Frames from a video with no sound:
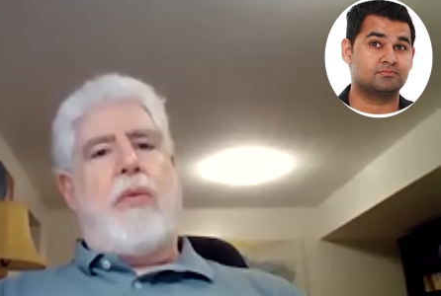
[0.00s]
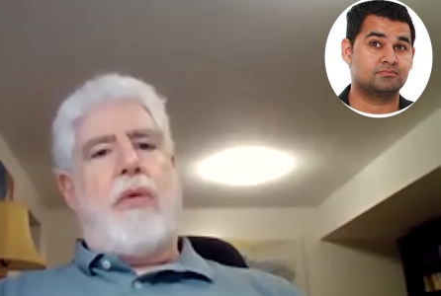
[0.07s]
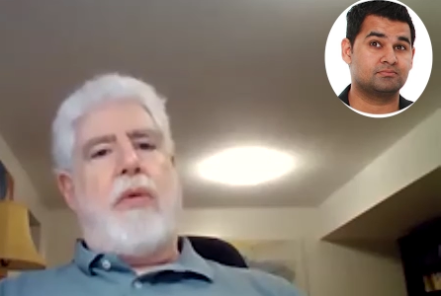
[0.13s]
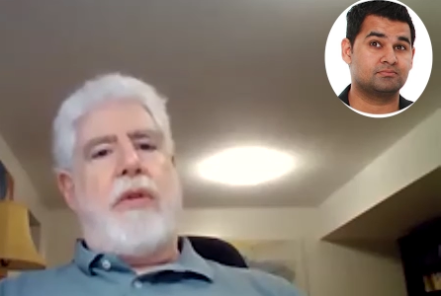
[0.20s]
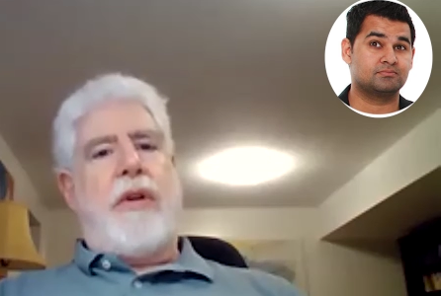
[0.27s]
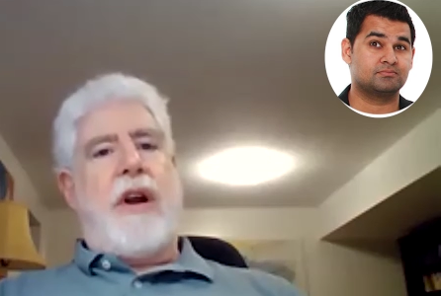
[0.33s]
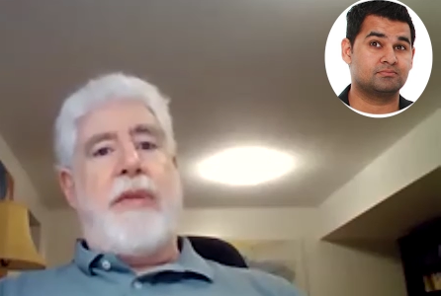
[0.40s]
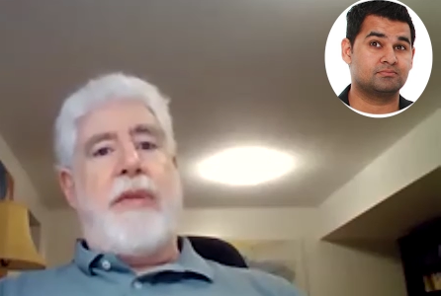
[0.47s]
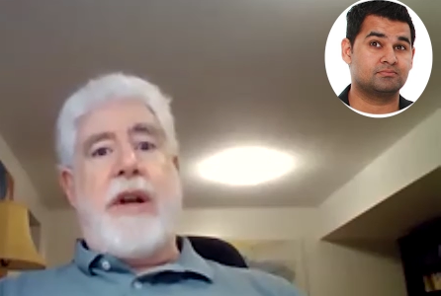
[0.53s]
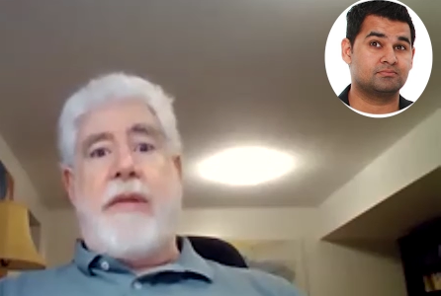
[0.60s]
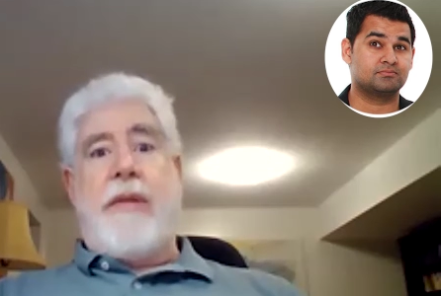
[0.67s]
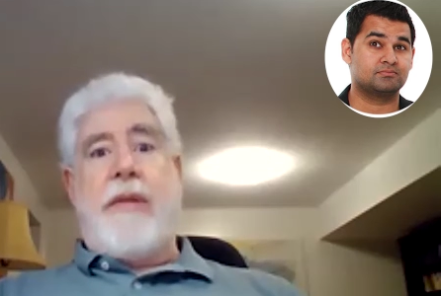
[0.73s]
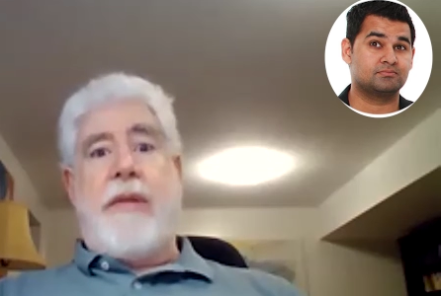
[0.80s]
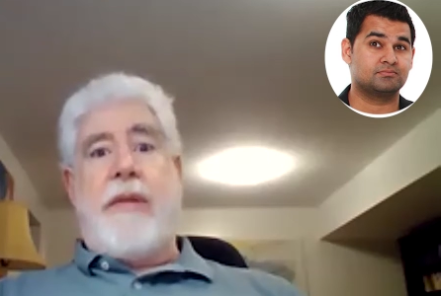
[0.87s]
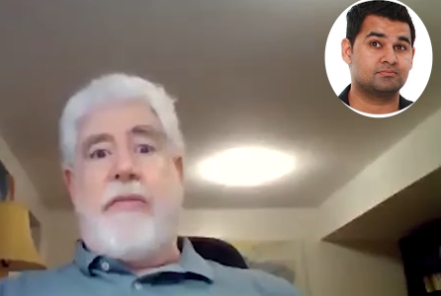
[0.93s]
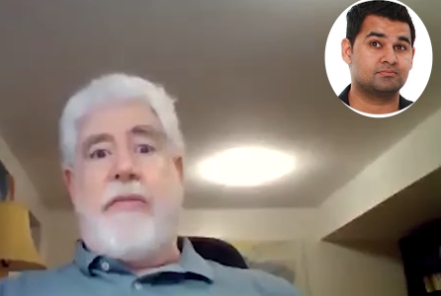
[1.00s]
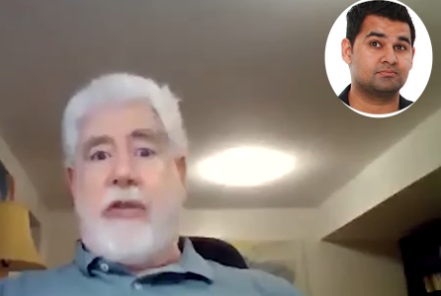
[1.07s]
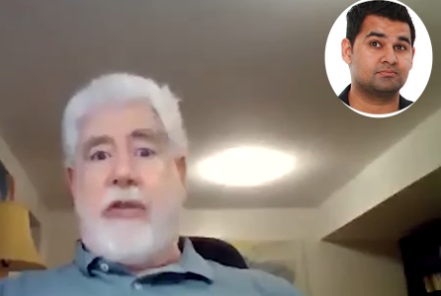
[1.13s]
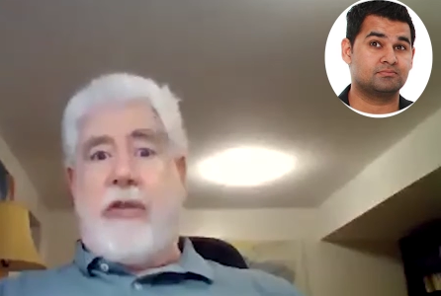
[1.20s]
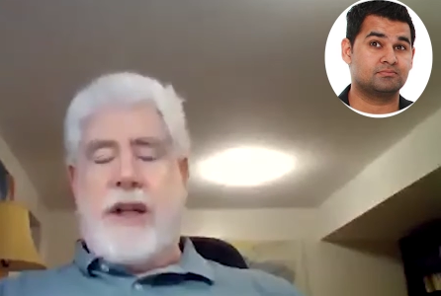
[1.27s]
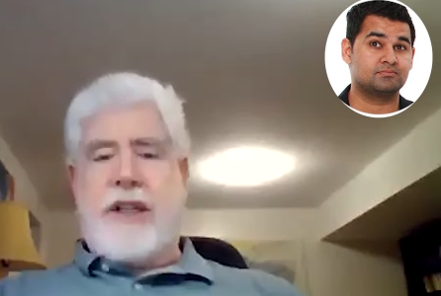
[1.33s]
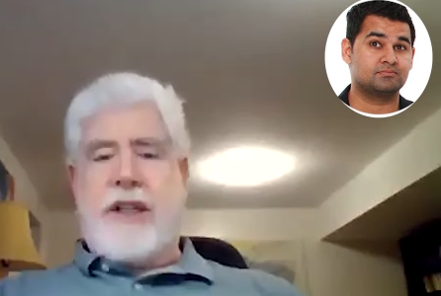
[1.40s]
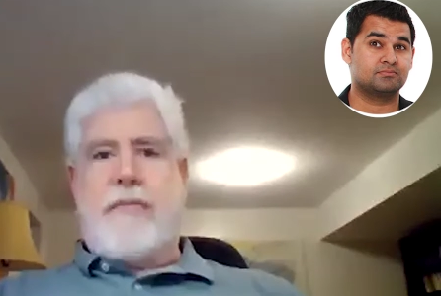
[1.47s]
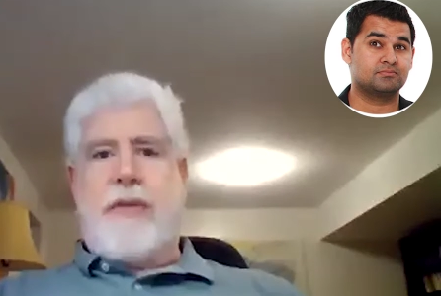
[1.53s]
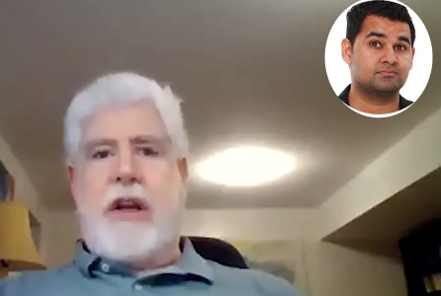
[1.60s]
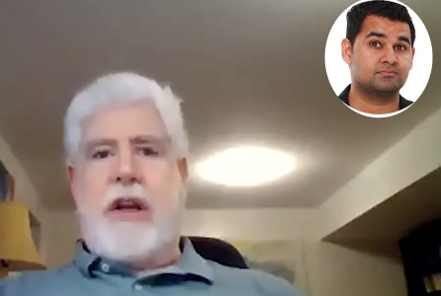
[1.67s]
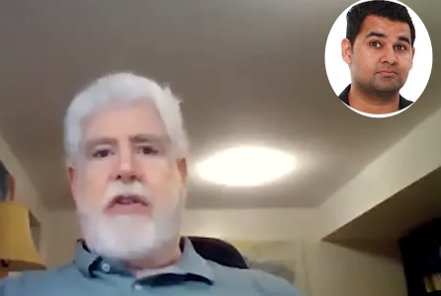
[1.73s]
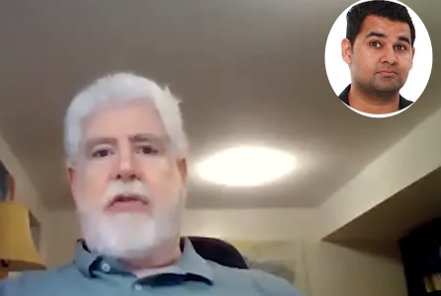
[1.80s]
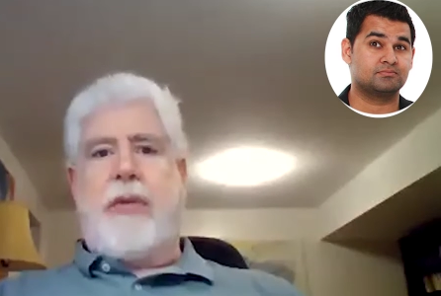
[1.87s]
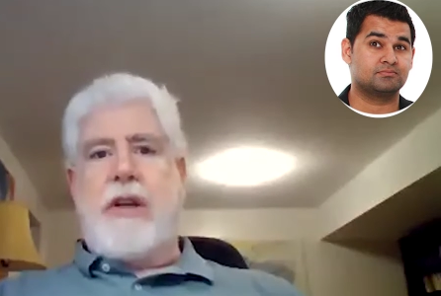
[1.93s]
Speaker 1: there have been improvements because
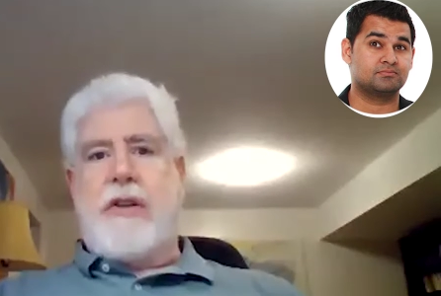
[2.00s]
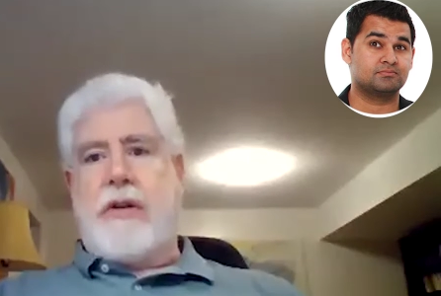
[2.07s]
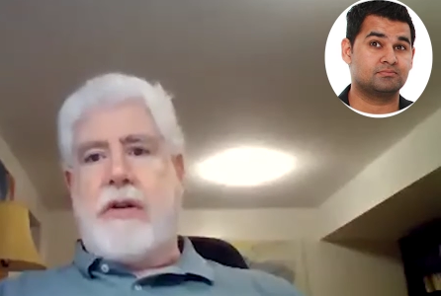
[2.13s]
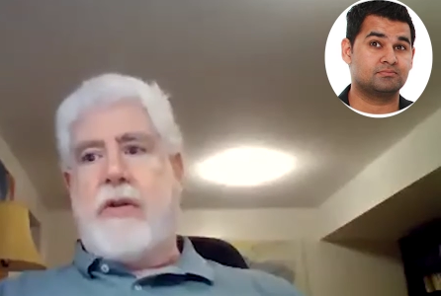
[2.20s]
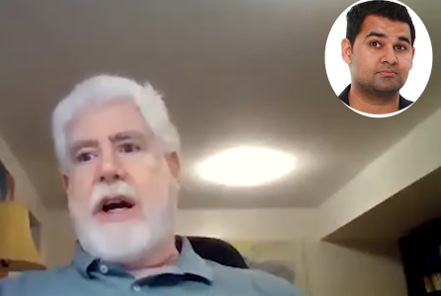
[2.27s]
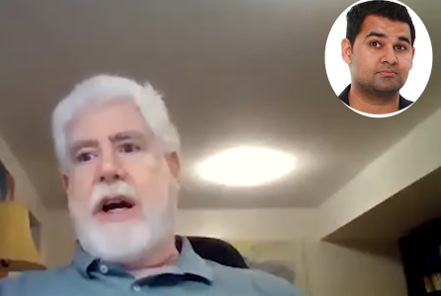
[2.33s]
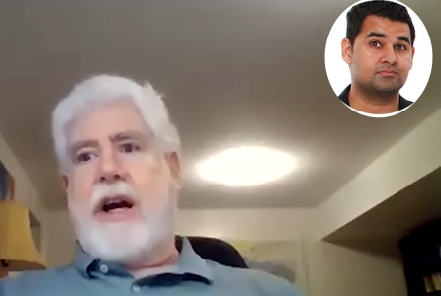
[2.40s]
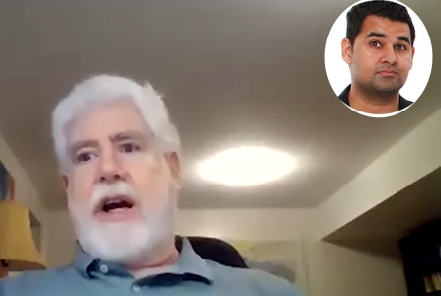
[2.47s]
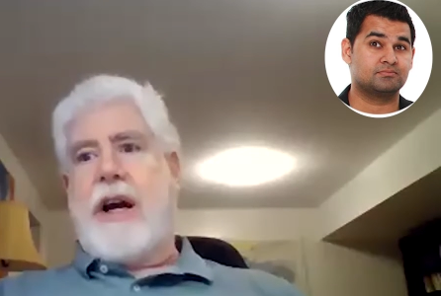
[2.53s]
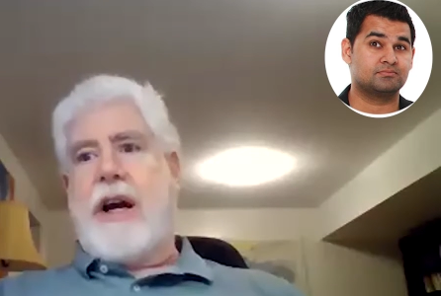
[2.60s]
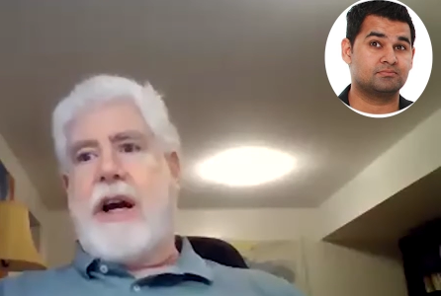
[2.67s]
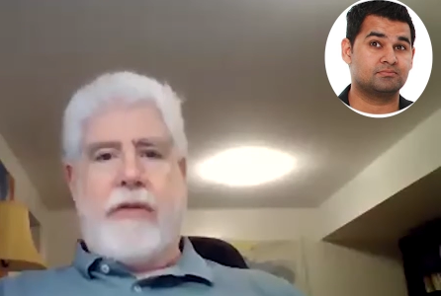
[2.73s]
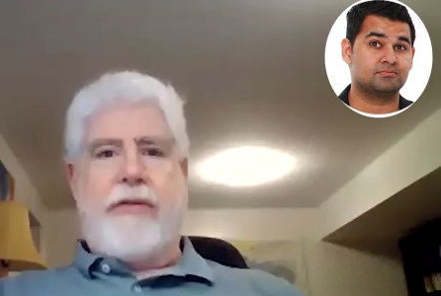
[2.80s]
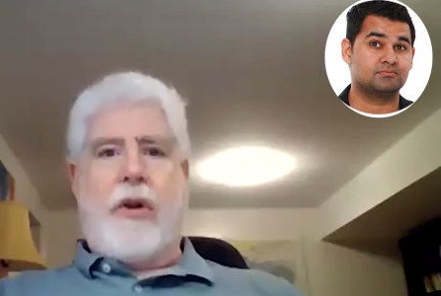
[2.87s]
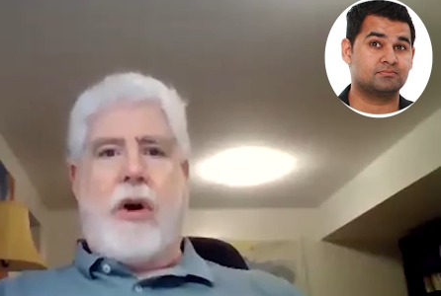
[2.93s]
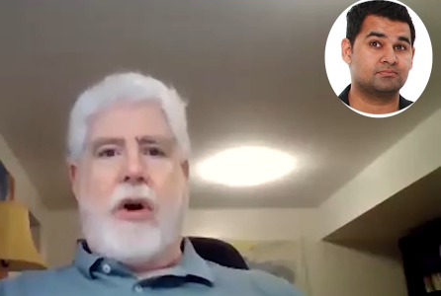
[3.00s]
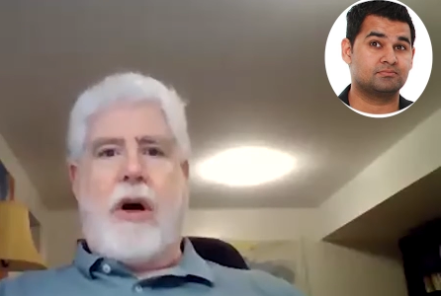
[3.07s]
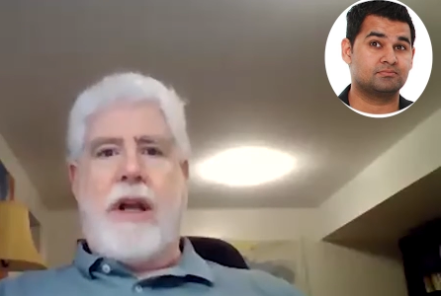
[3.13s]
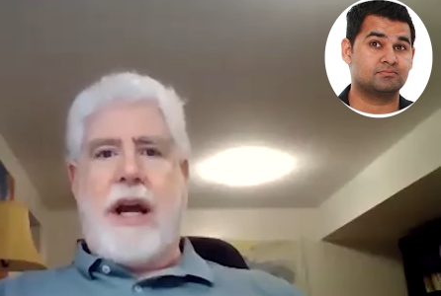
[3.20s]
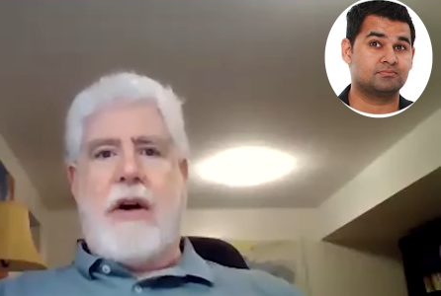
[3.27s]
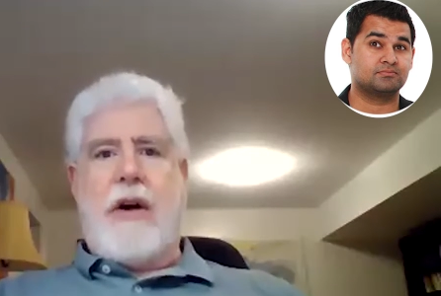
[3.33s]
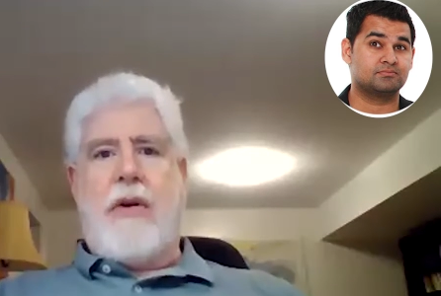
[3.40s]
we do have rule of law now,